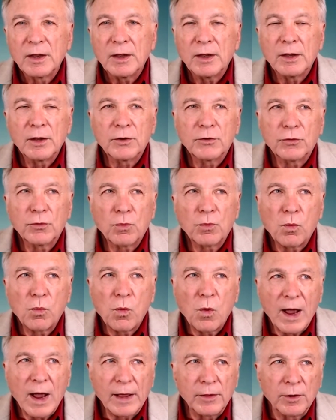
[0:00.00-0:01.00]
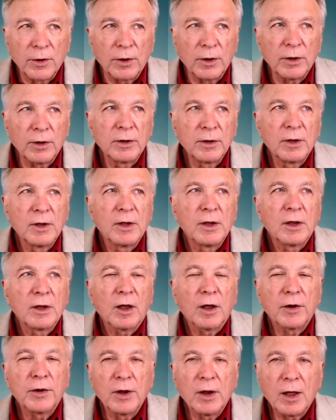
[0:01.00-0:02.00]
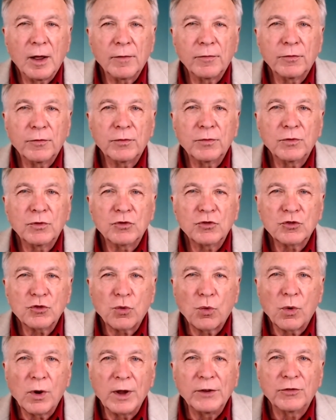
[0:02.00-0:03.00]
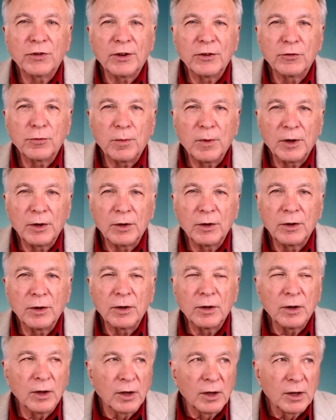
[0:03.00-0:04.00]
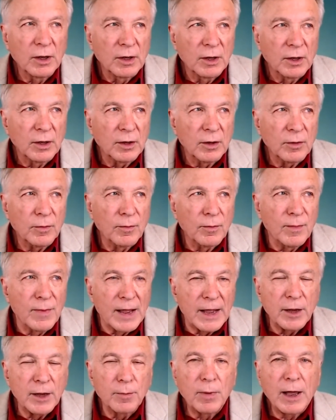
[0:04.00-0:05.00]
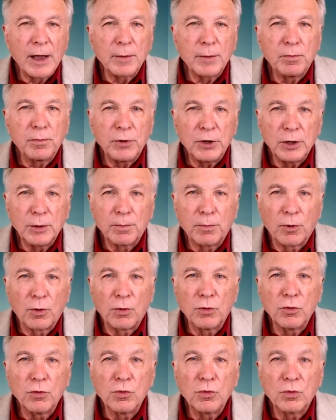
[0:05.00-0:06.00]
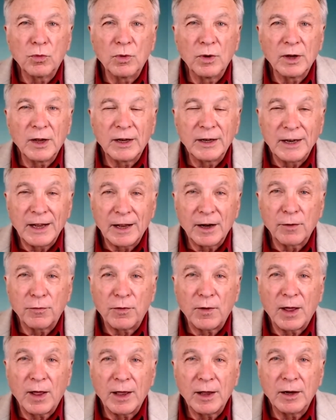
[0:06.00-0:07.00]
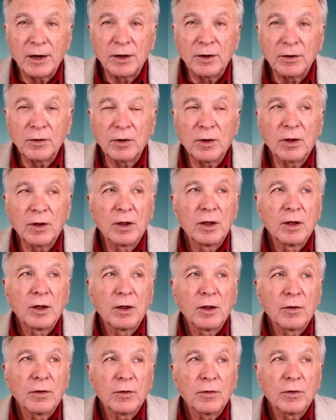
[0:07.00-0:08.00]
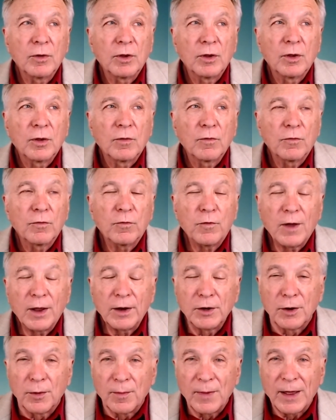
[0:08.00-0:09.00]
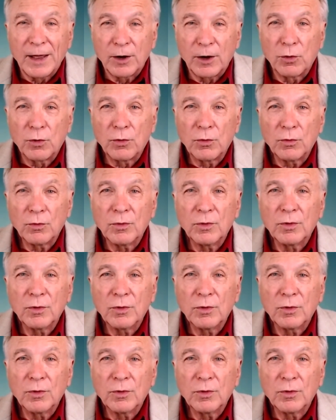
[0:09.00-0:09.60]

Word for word: It's whether enough choice has been made by people who identified fundamental